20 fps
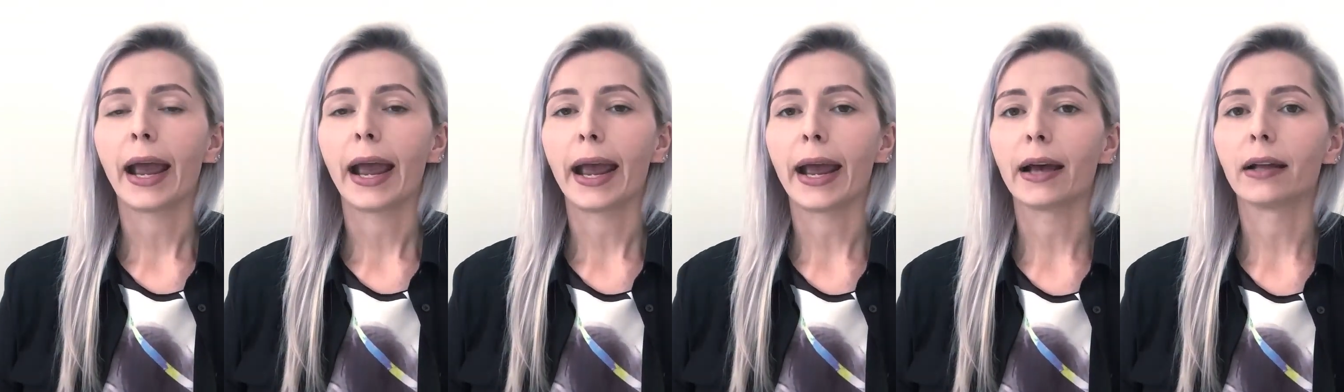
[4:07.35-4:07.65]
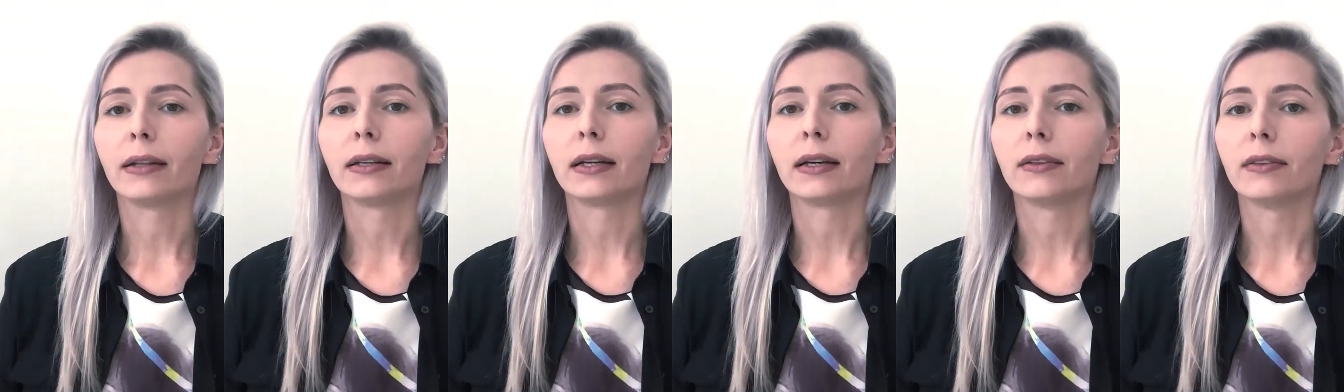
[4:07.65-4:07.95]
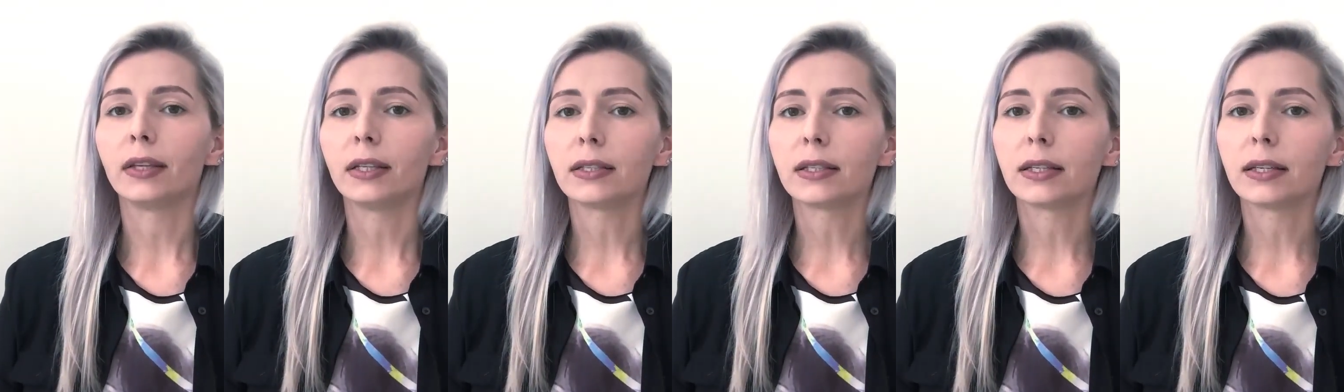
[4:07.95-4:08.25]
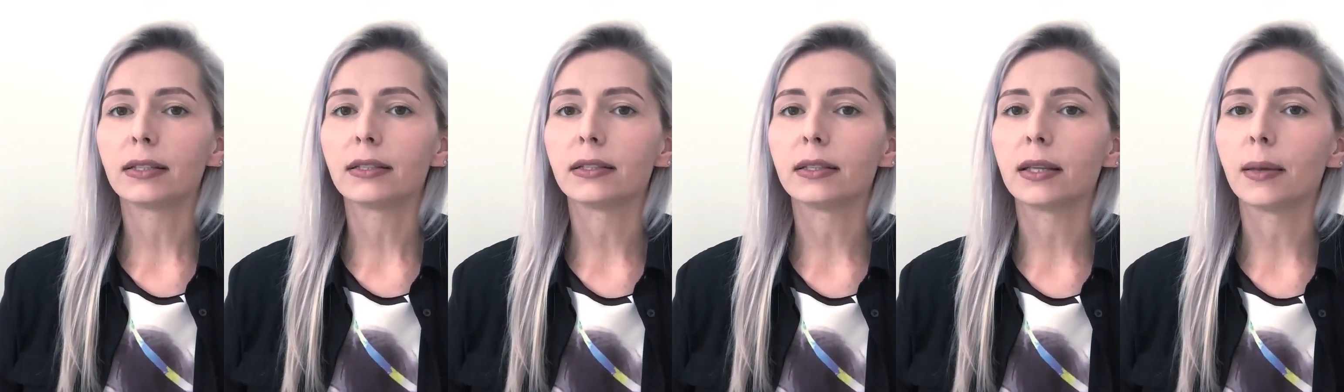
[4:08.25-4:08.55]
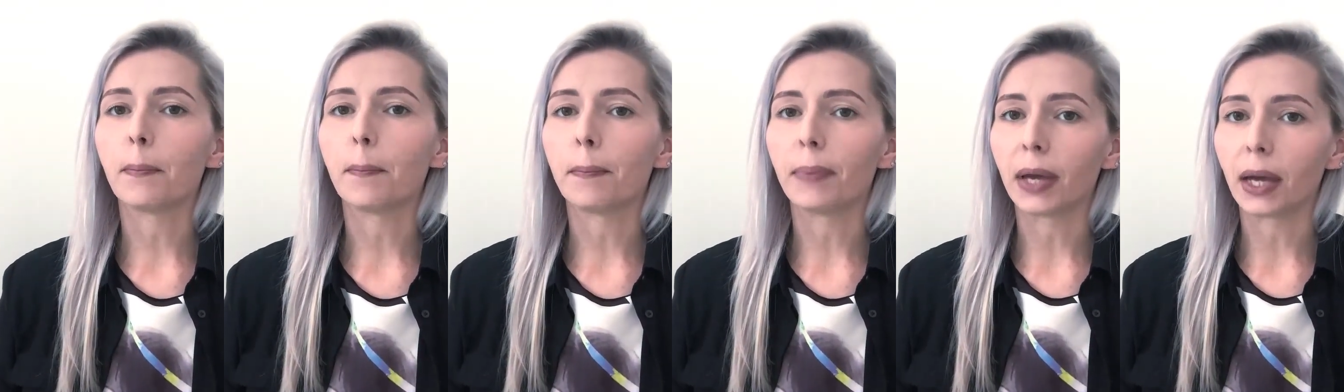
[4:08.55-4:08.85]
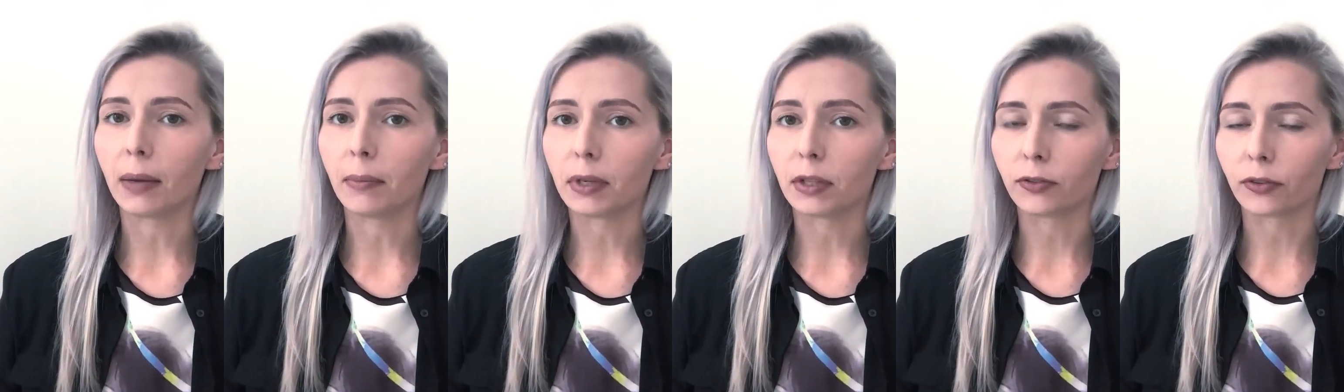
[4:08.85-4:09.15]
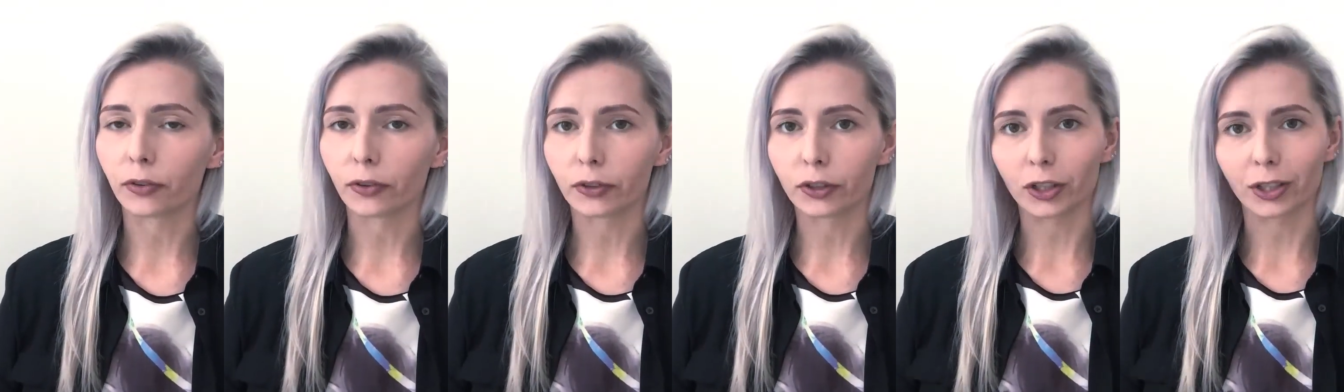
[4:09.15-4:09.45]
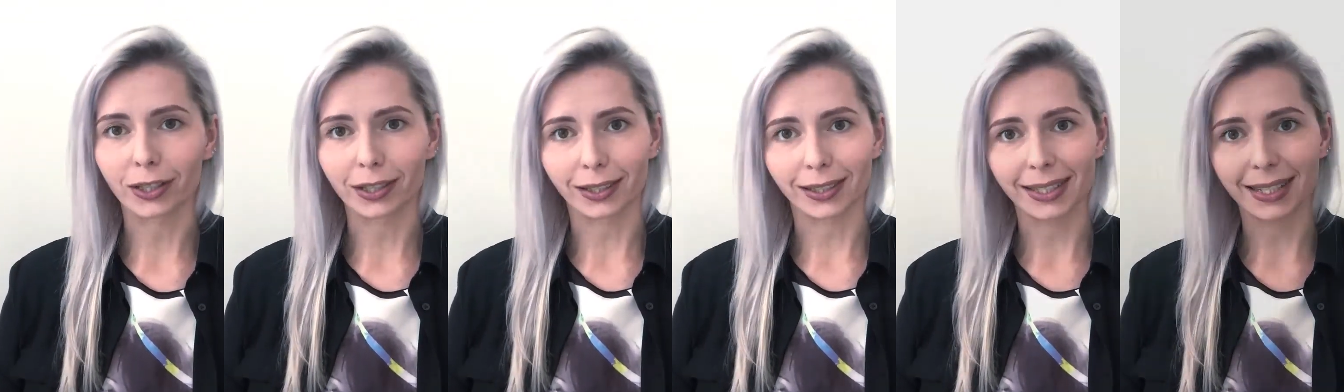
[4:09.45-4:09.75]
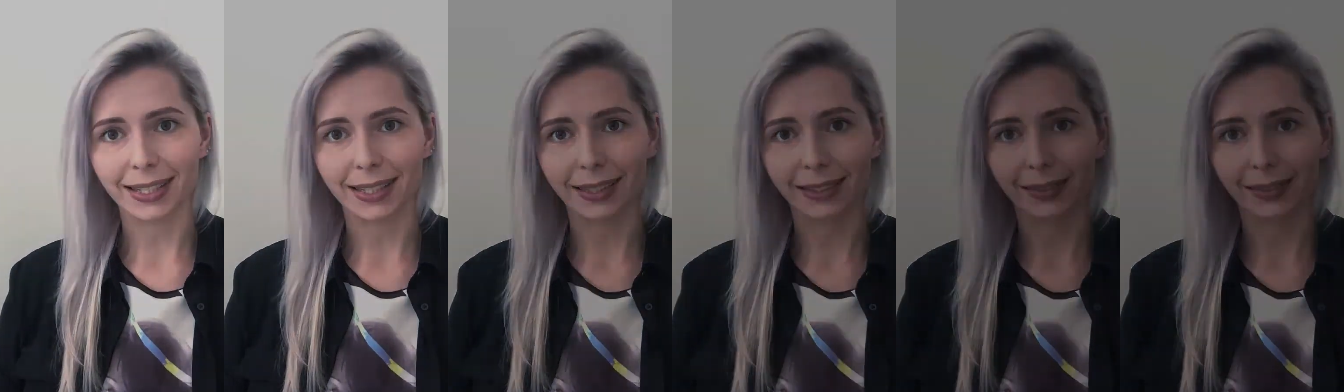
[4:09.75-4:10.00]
and this is the payment functionality.